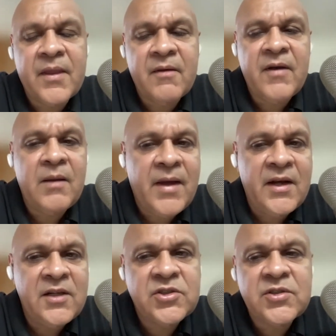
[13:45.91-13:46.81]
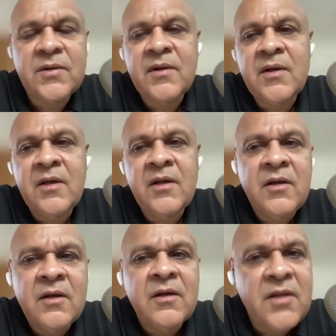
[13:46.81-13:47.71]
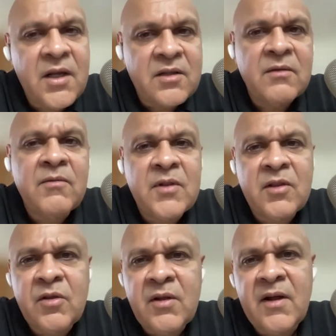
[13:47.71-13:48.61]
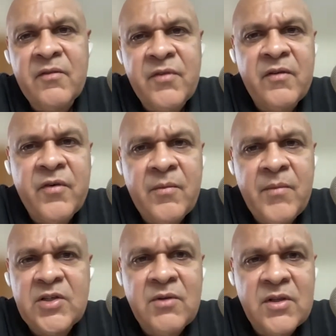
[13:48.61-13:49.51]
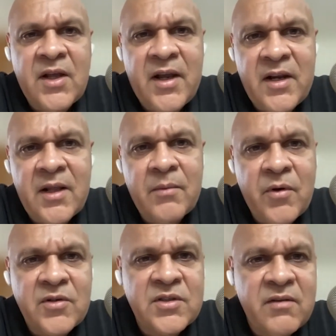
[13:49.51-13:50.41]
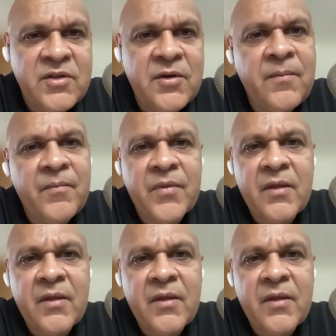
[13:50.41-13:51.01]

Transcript: well managed. That's with the information that INR bonds gives you.